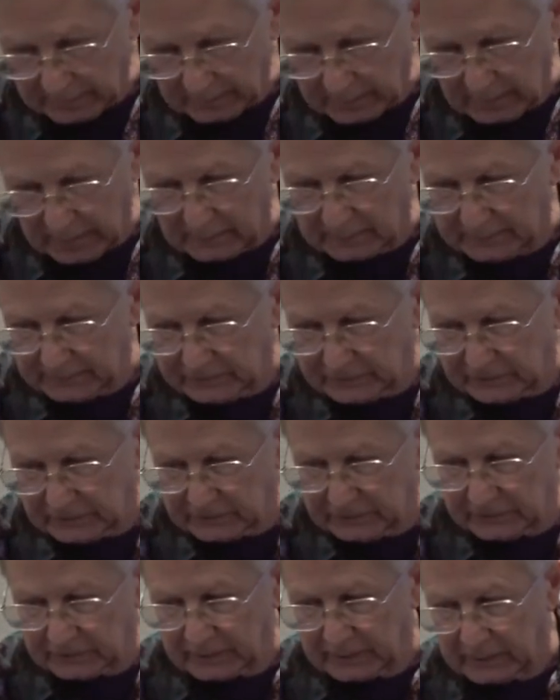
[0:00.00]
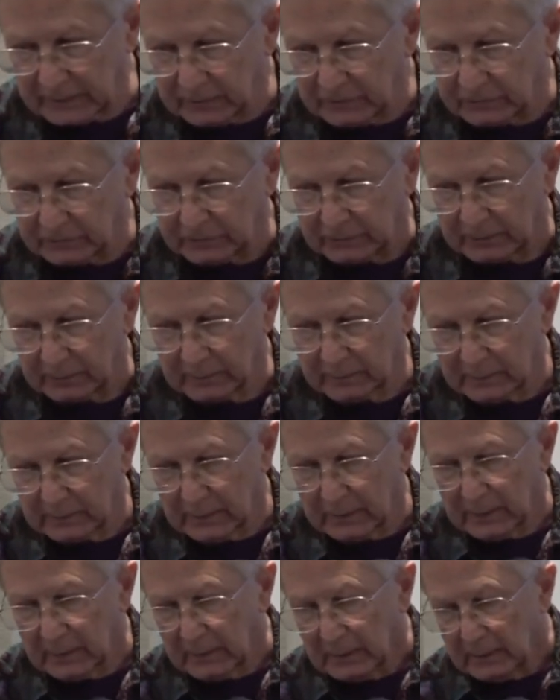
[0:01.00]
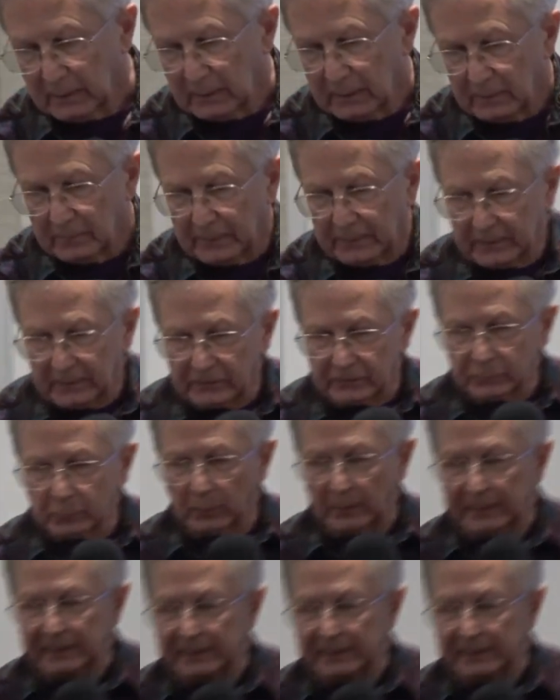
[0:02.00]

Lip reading: college education. Because what